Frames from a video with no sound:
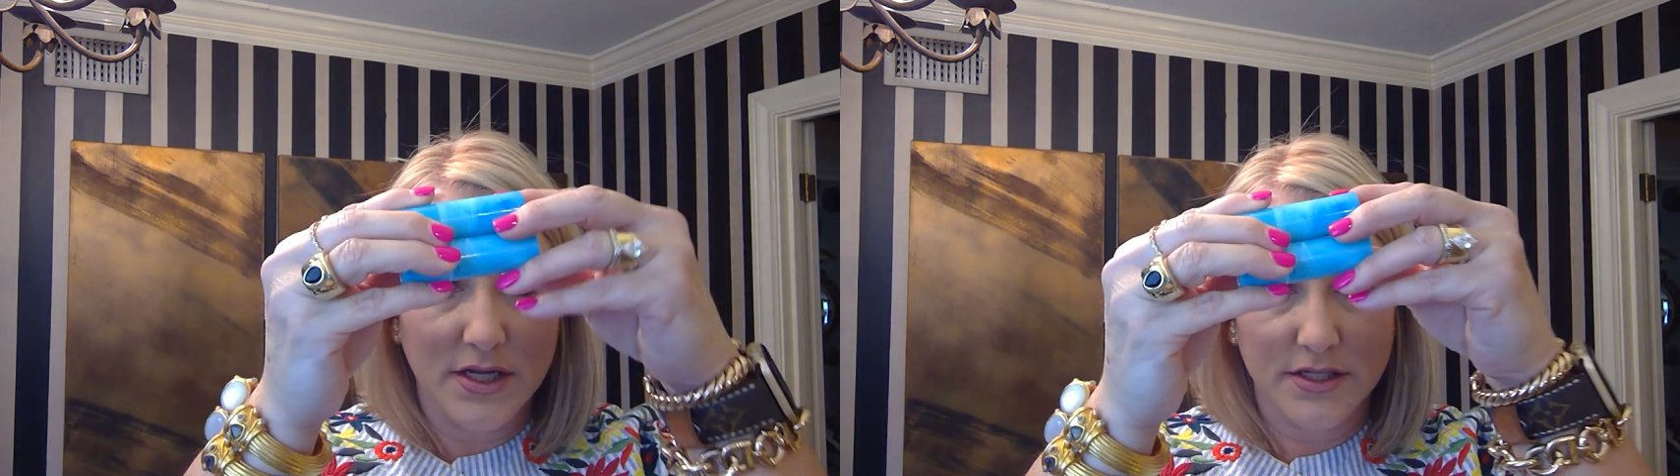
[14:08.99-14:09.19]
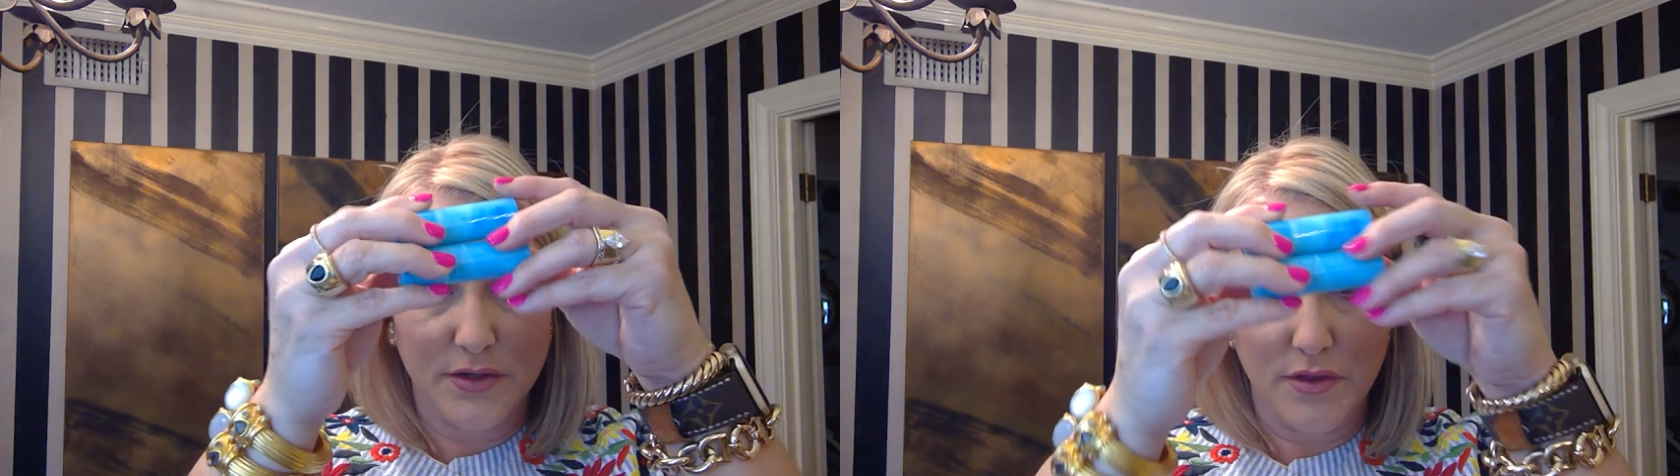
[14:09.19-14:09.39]

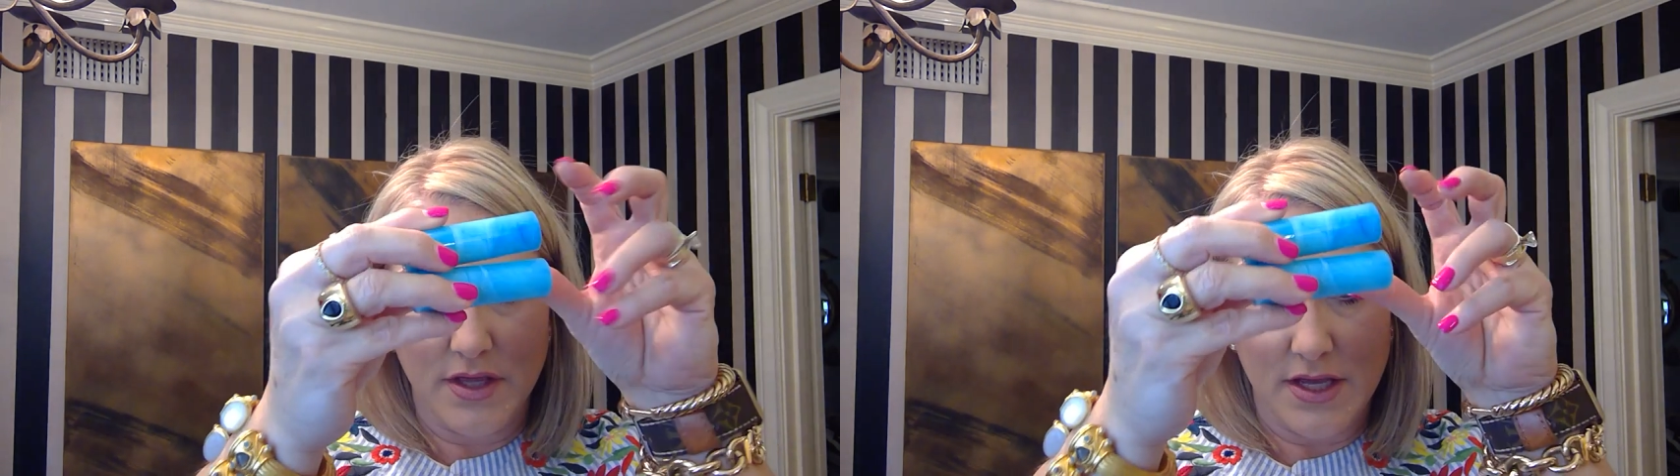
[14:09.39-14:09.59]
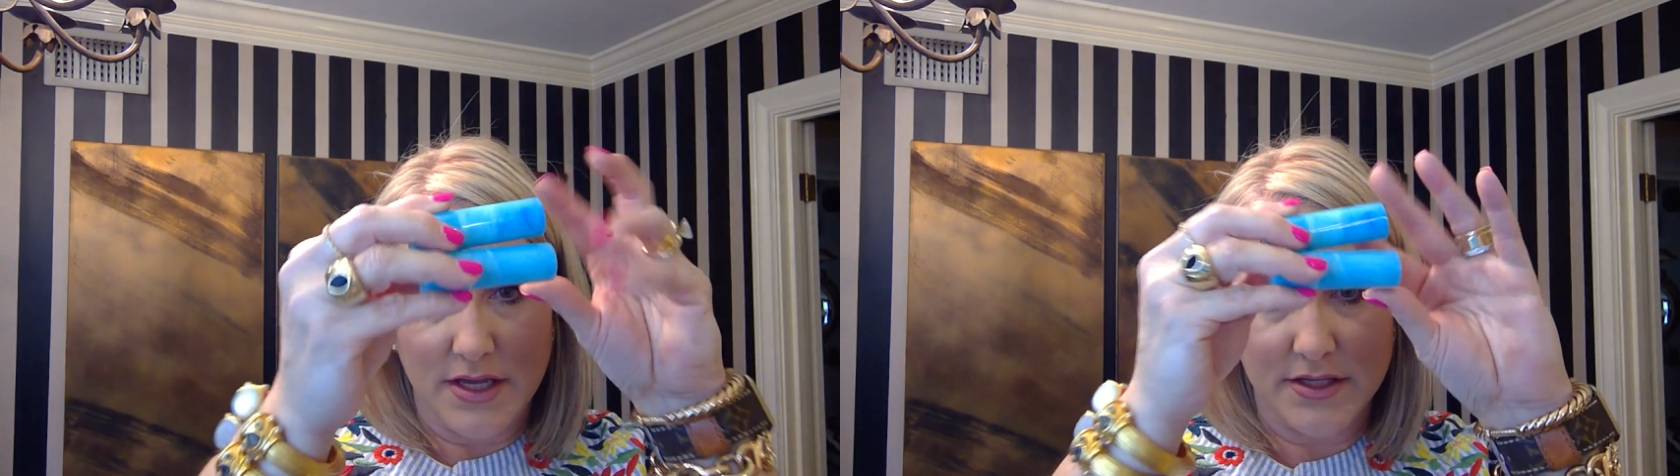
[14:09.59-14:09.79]
So
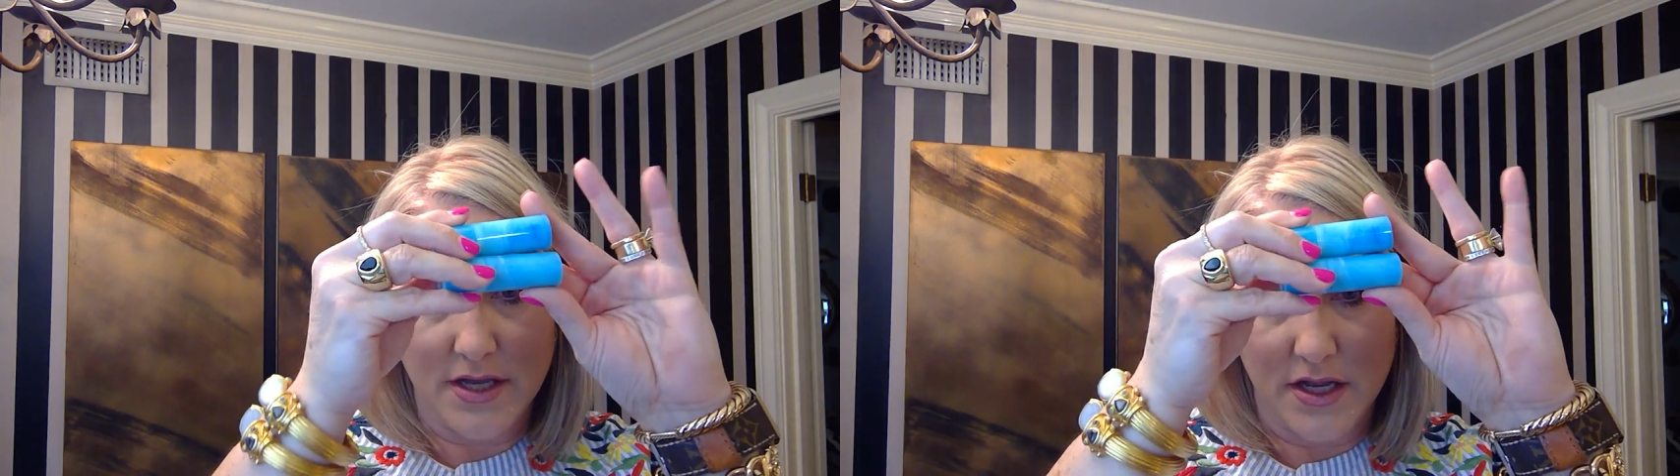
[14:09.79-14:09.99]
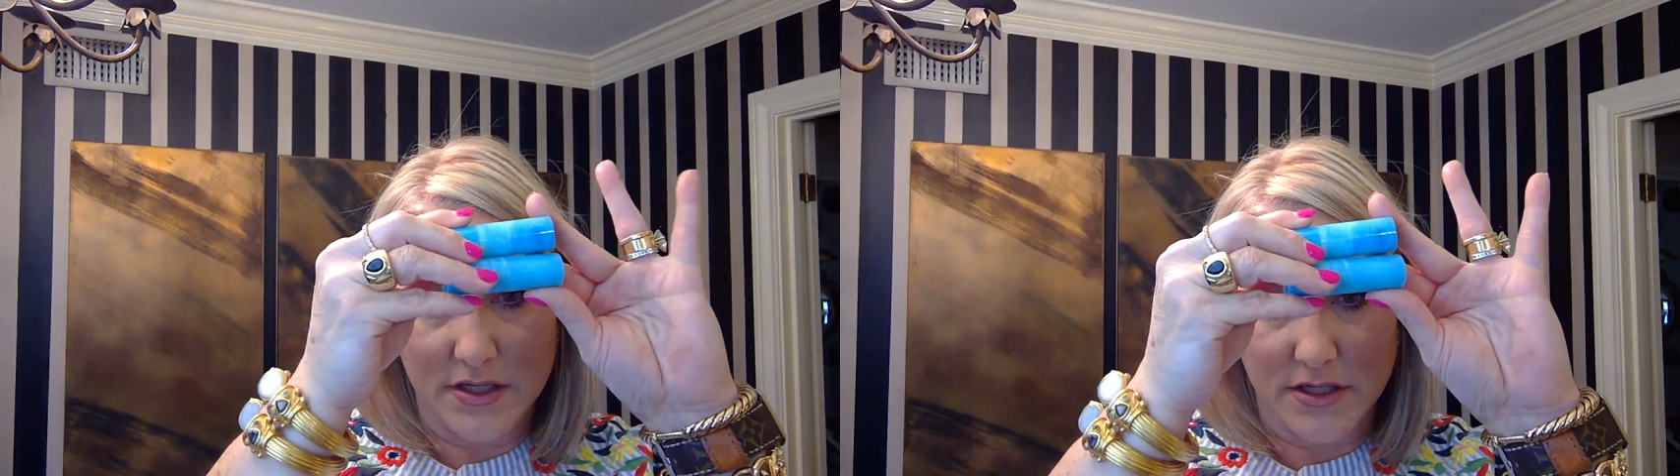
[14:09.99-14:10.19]
these,
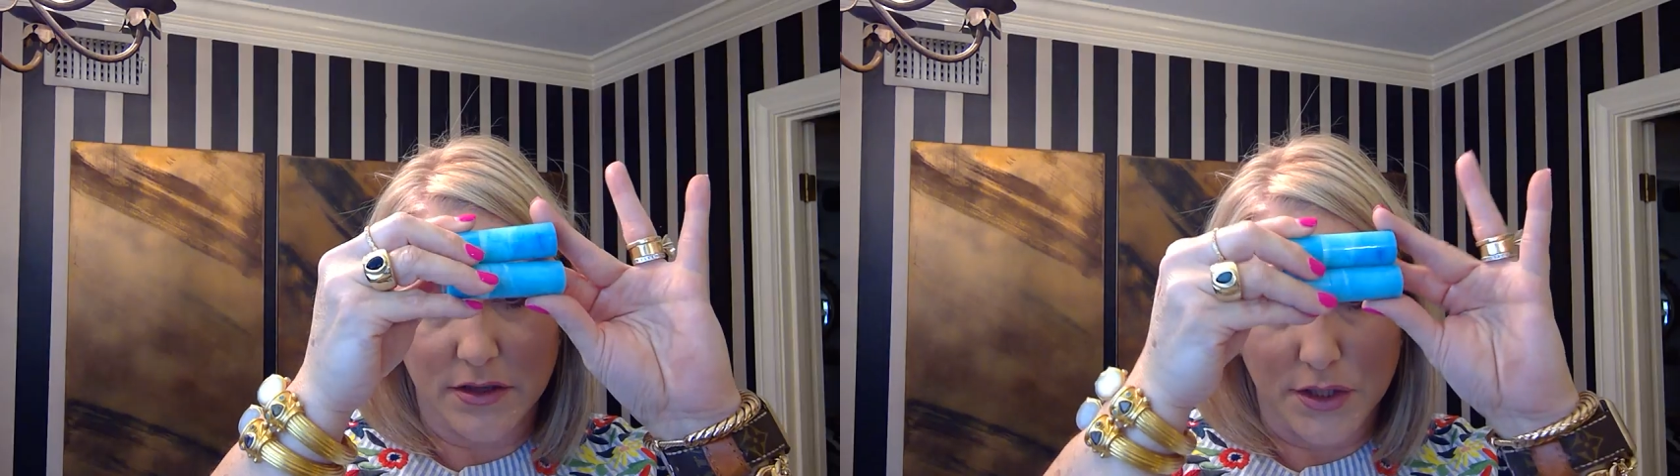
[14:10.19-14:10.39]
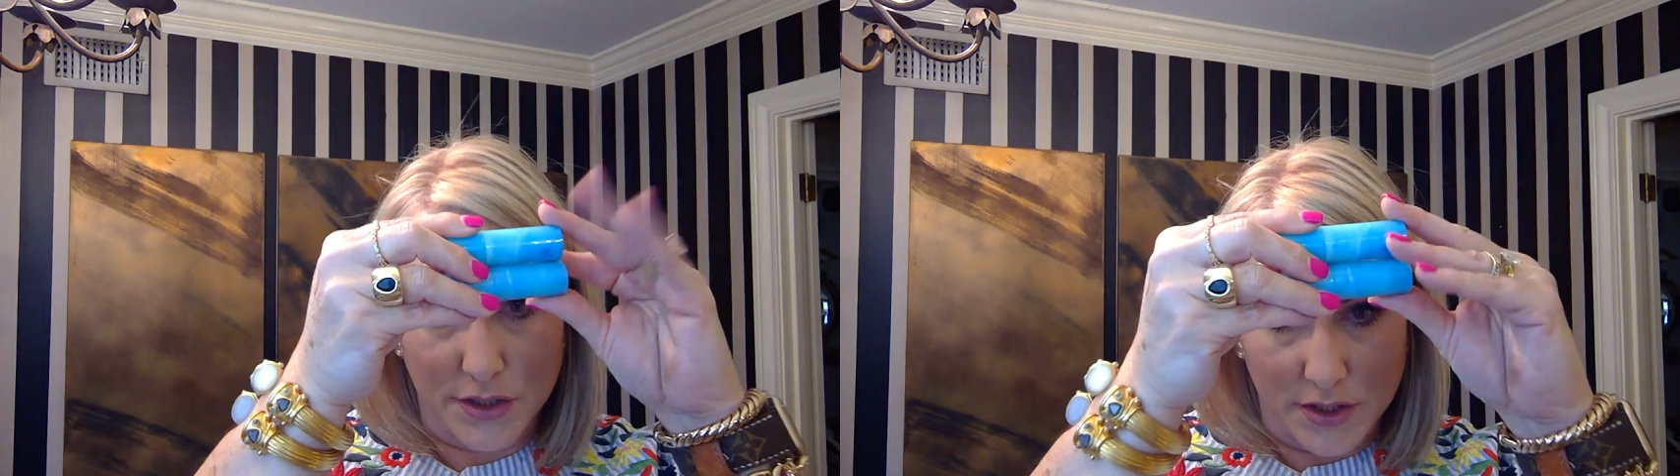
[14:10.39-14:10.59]
I just think
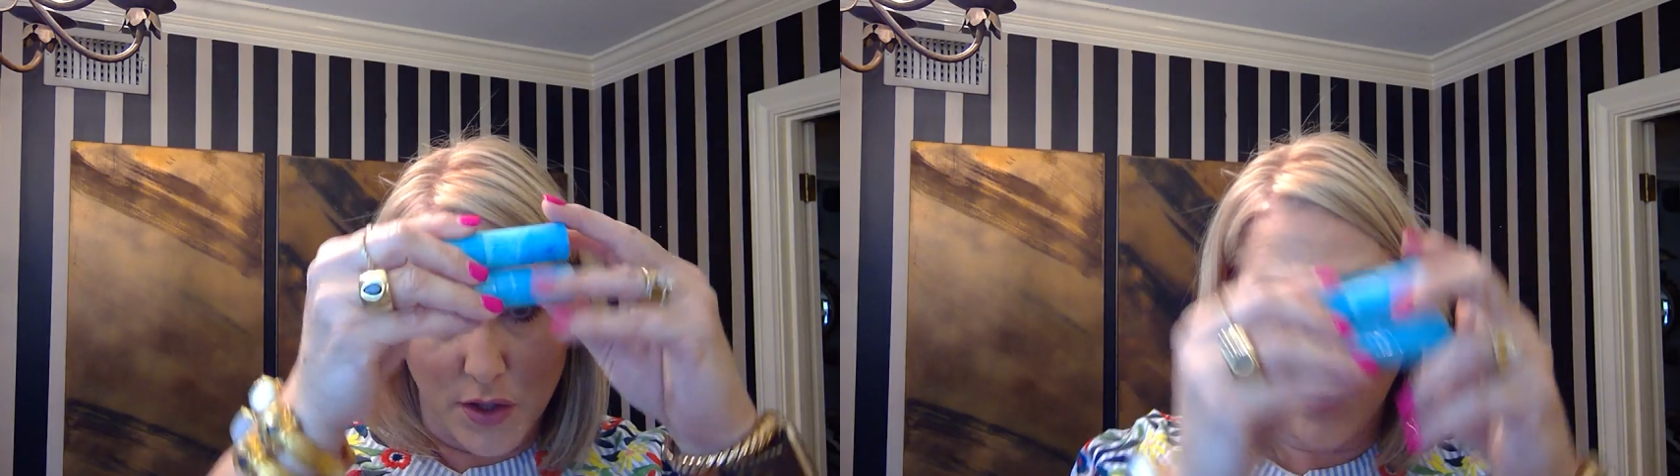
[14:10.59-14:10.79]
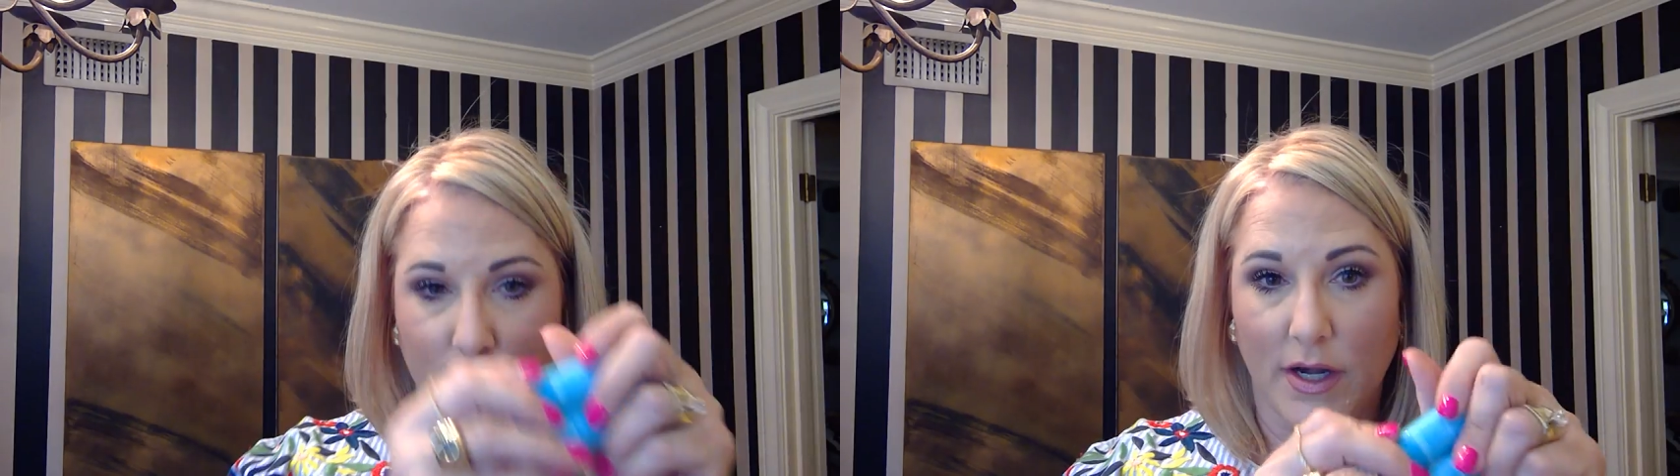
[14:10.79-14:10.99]
they're
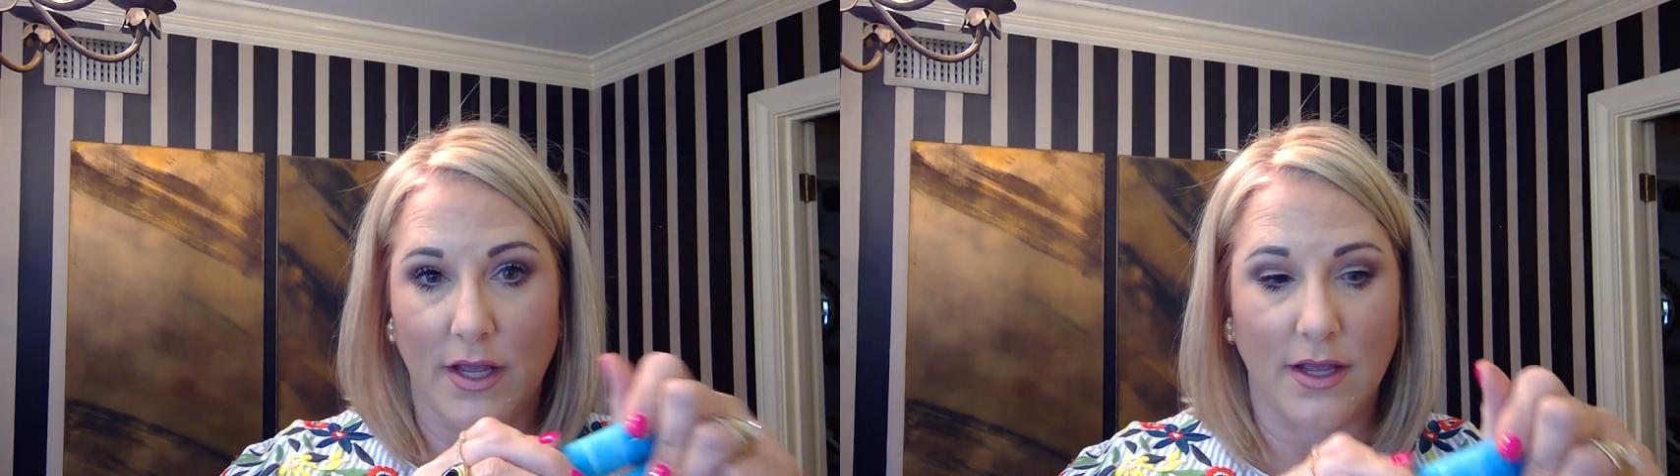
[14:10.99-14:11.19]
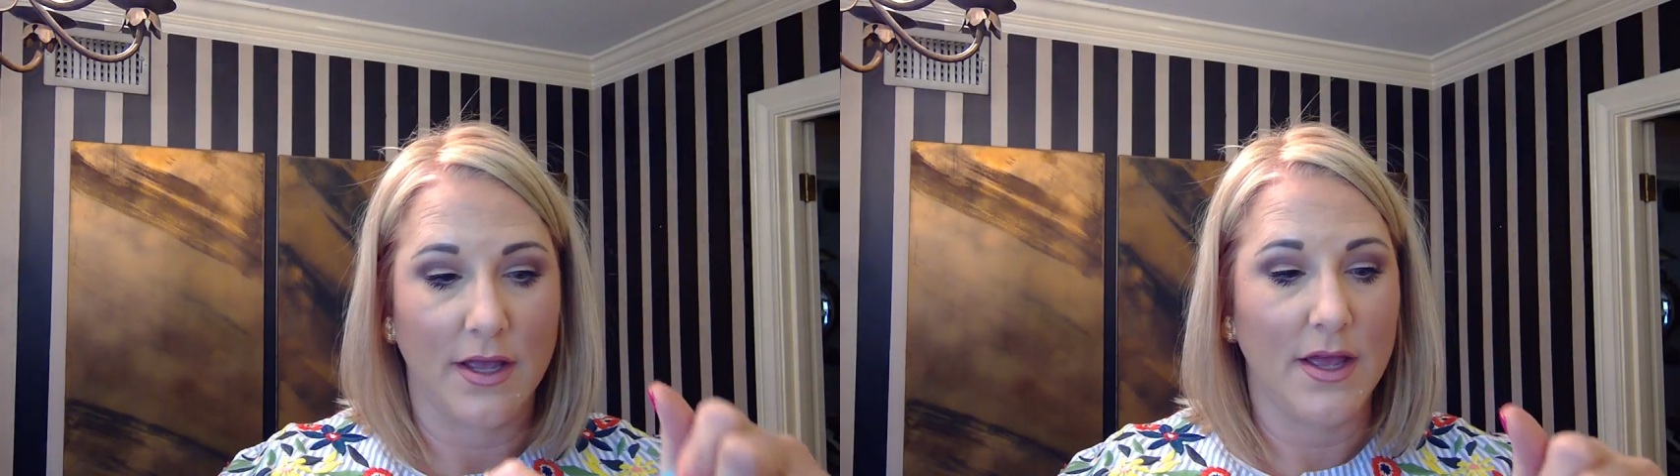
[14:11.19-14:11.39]
so pretty.